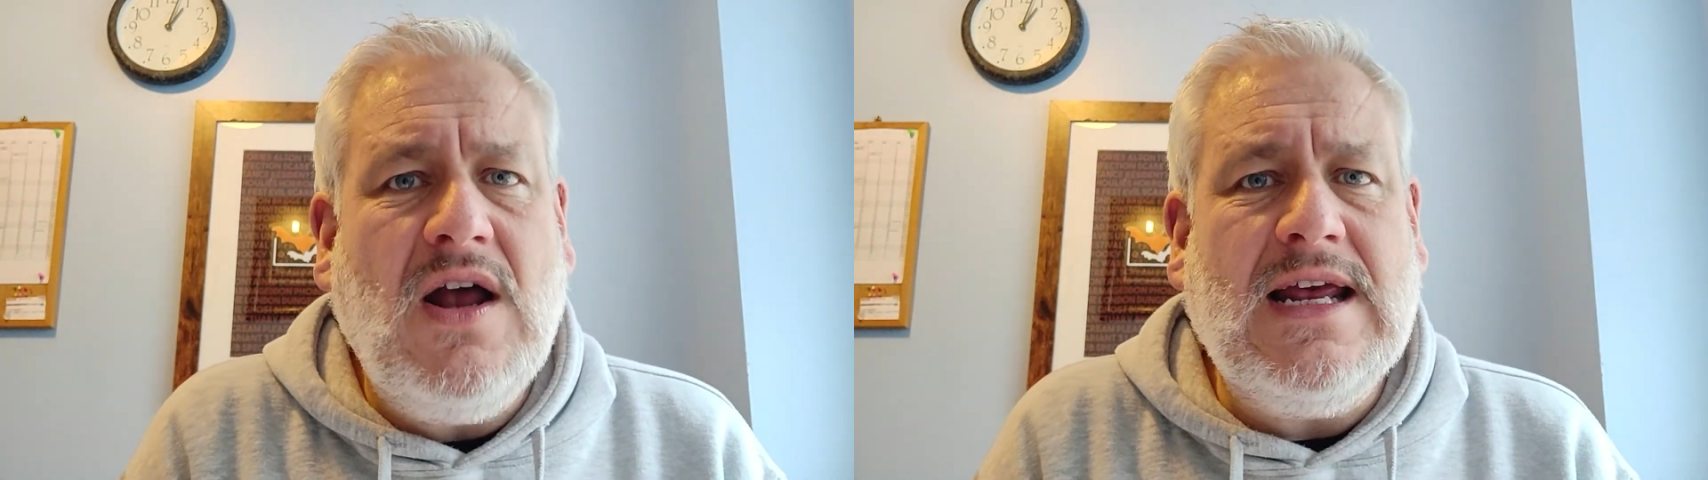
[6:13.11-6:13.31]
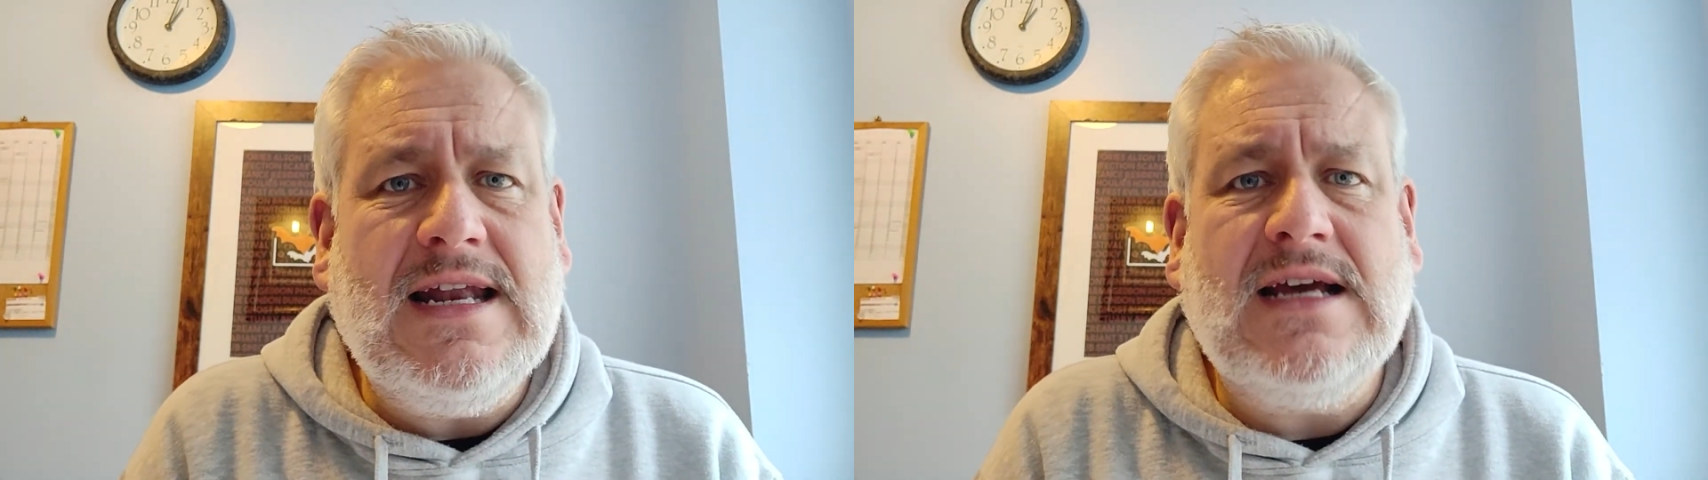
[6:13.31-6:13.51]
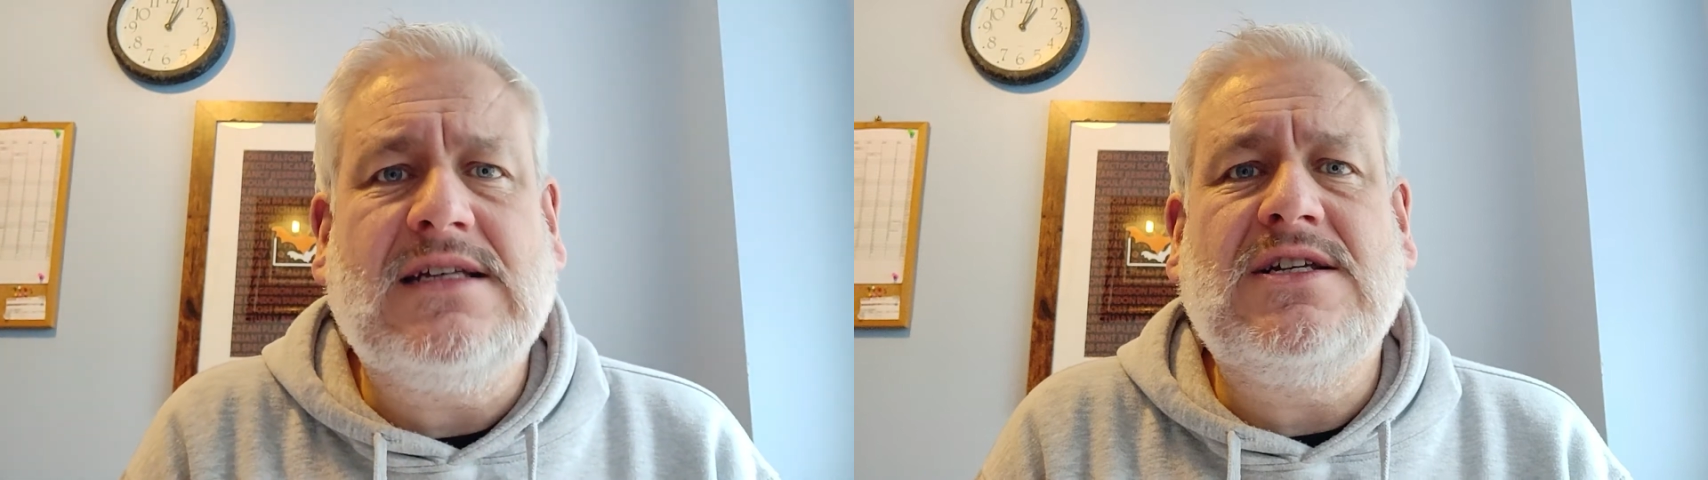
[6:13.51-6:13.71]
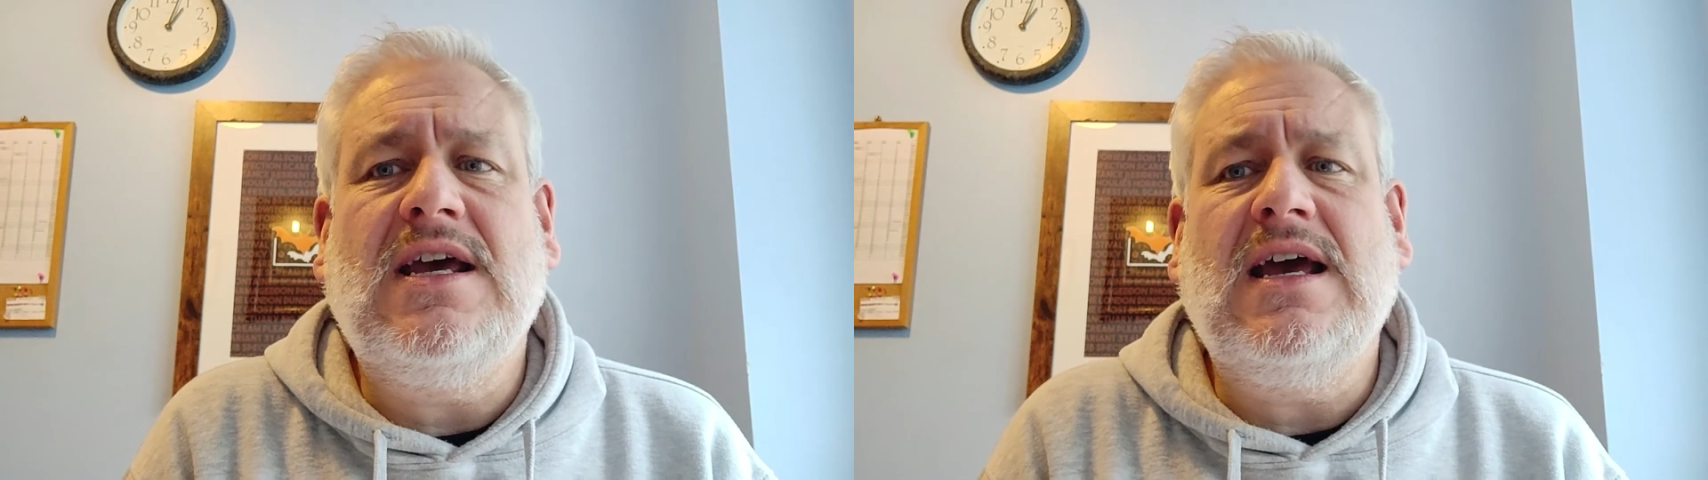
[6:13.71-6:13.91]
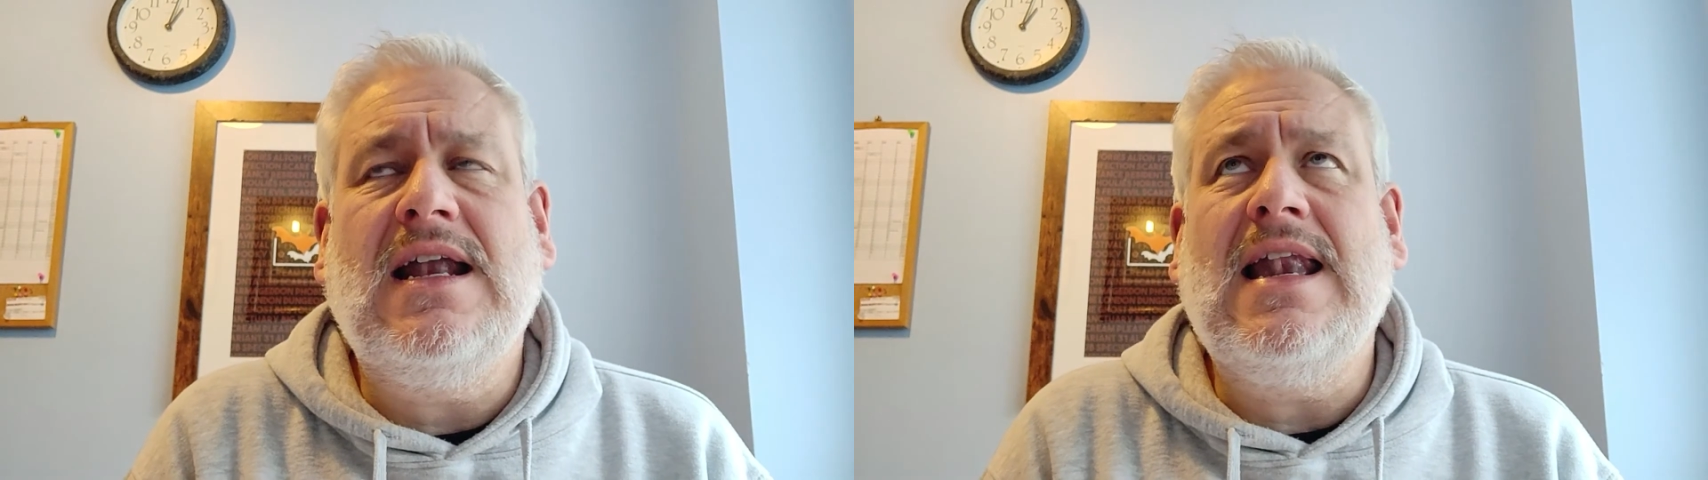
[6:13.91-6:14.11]
early
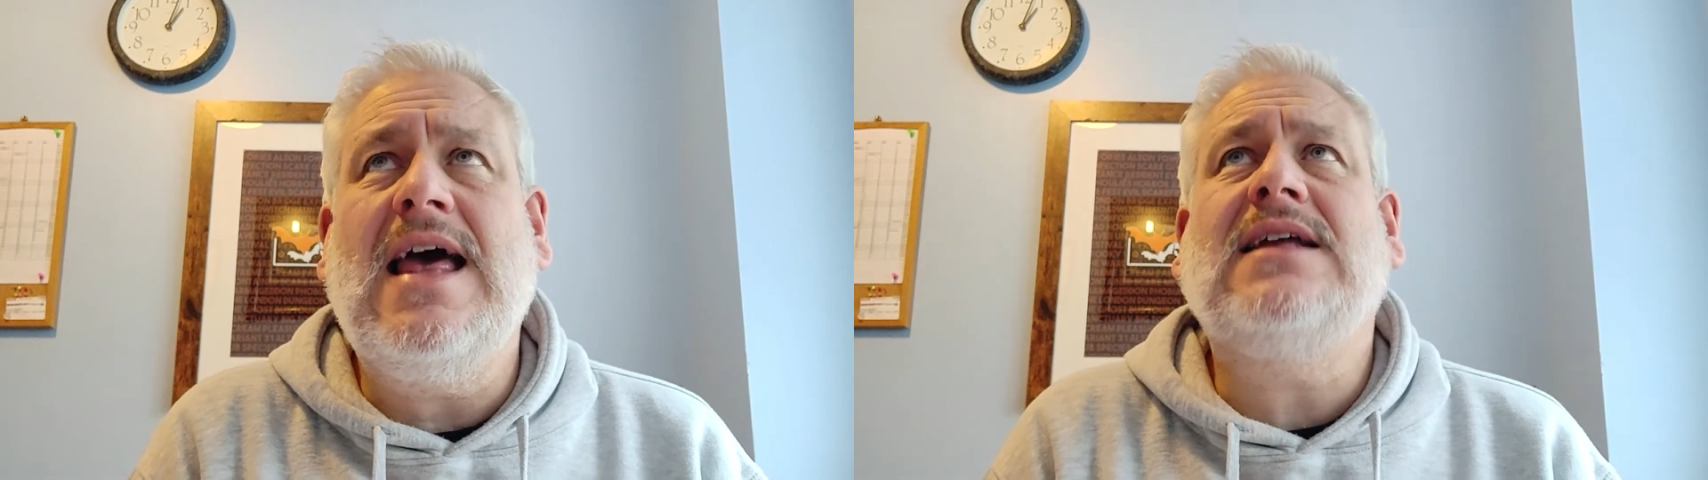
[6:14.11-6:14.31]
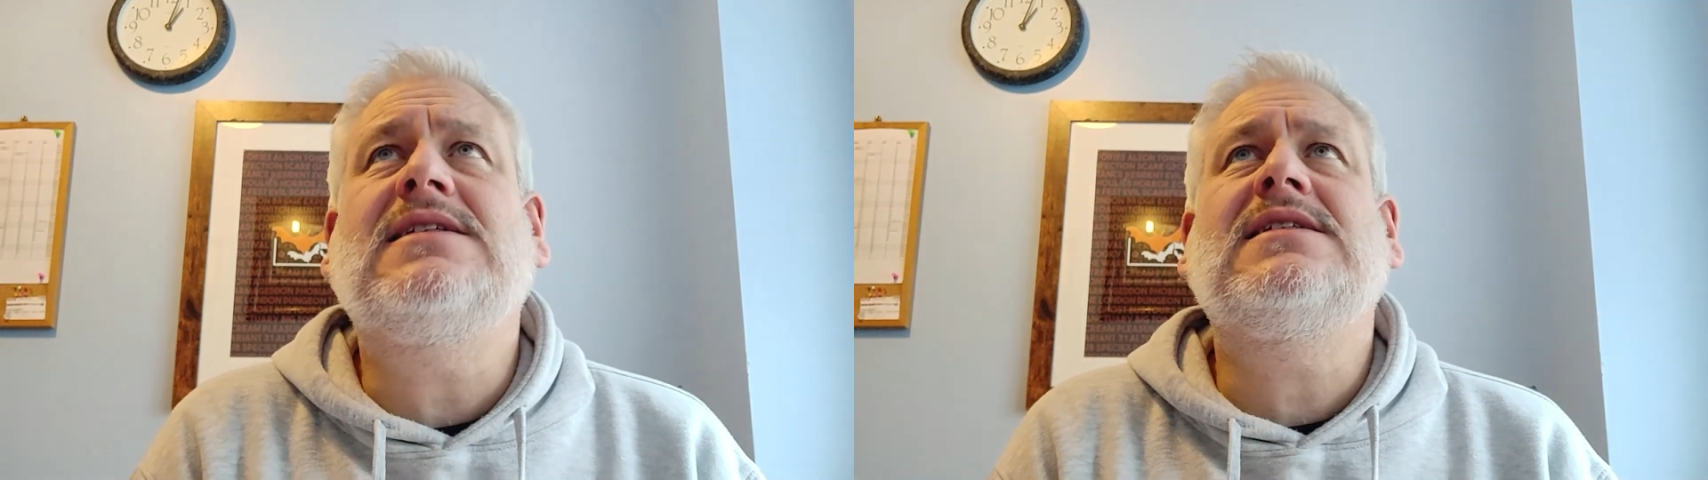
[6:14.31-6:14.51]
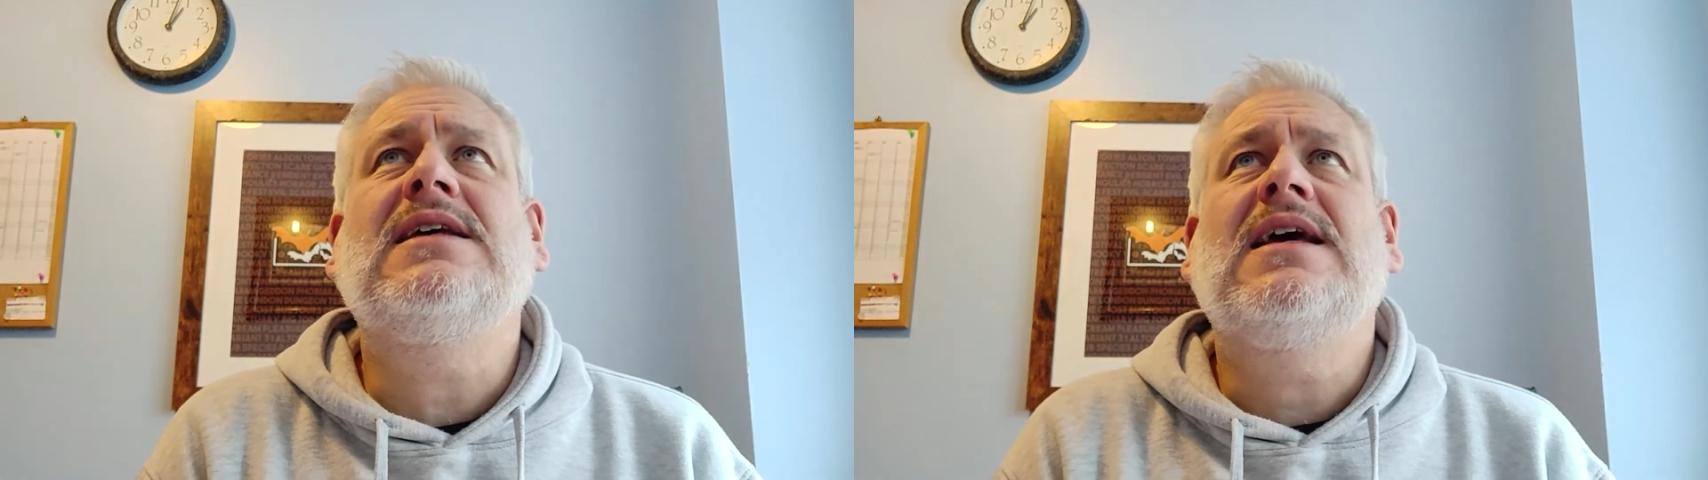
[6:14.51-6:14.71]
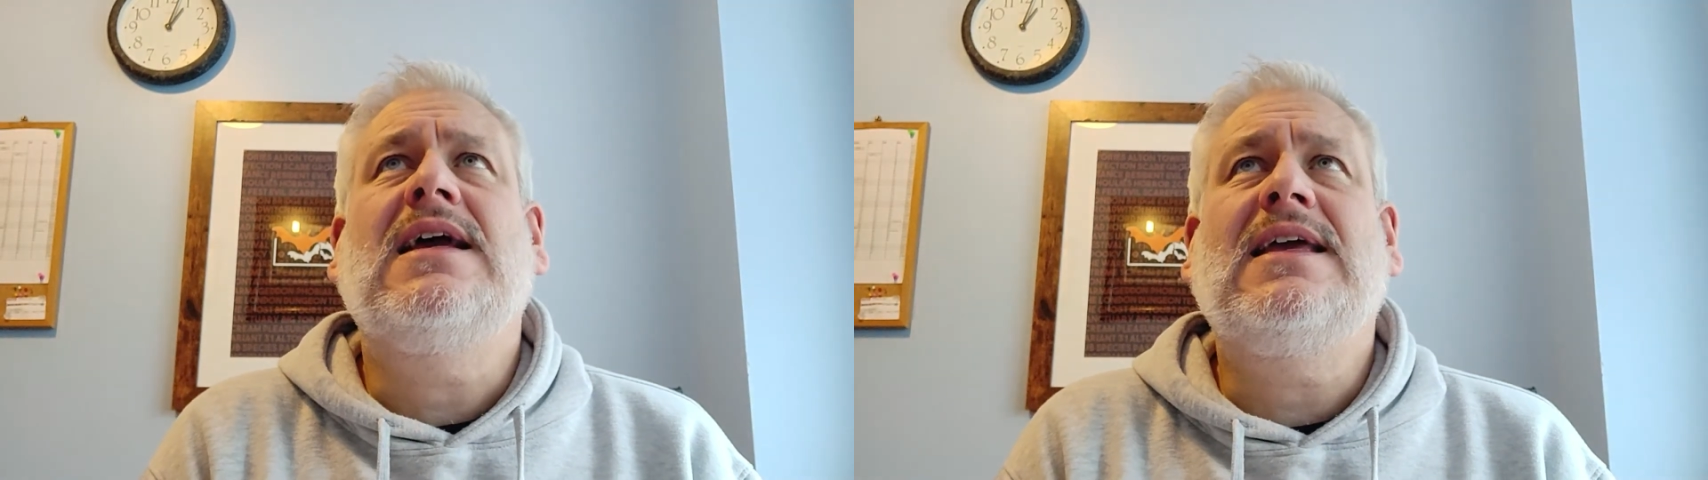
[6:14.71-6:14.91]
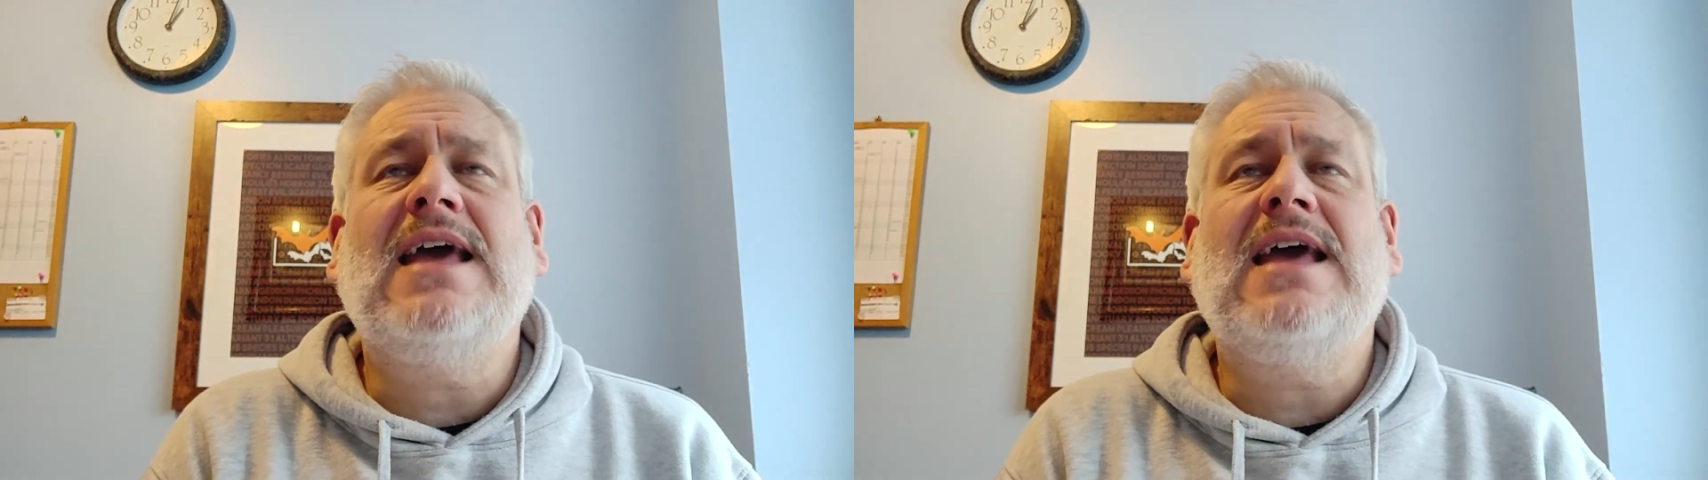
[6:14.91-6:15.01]
next year. Let's